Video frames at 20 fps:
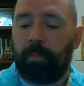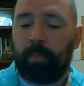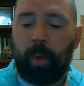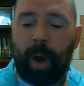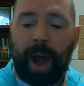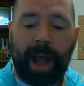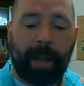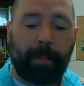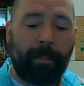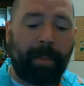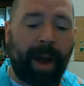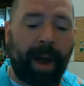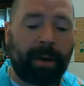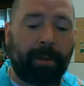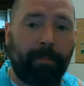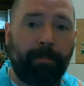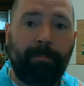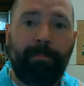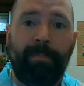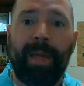rock
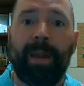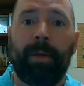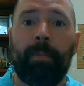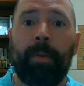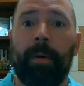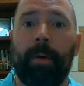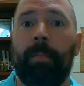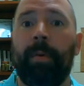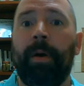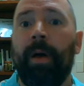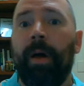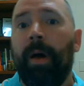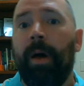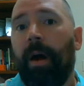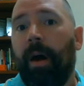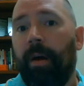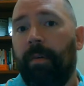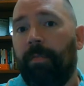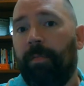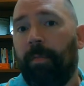bottom minimum
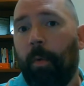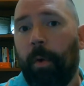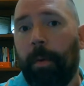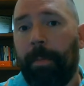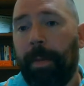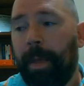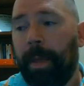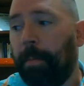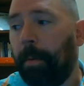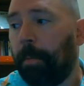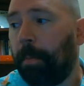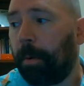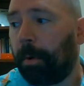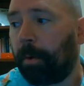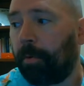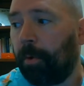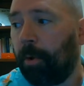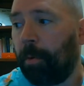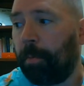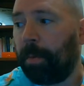of 4 people per
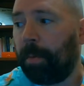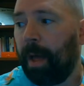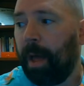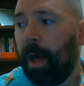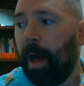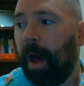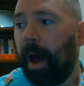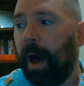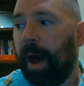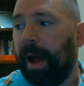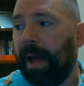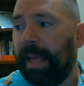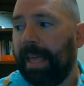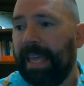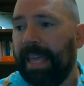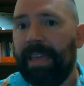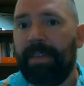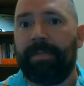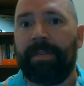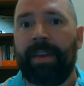group,
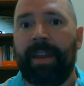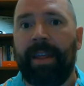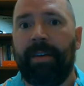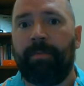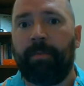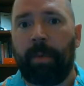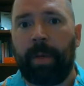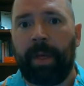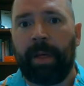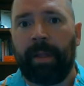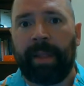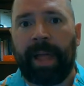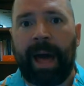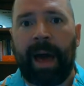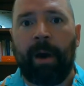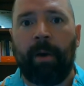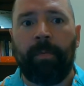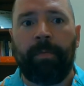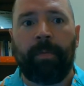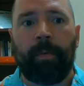even if we
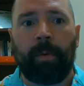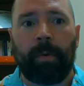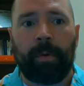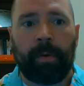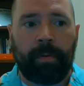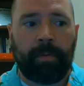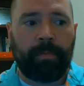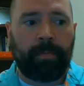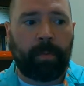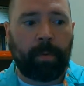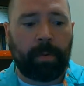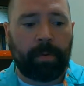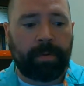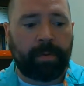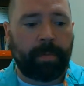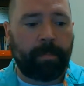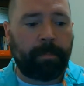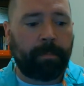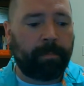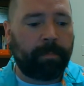allow for
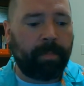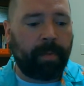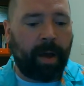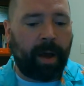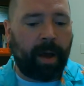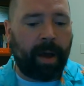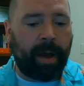some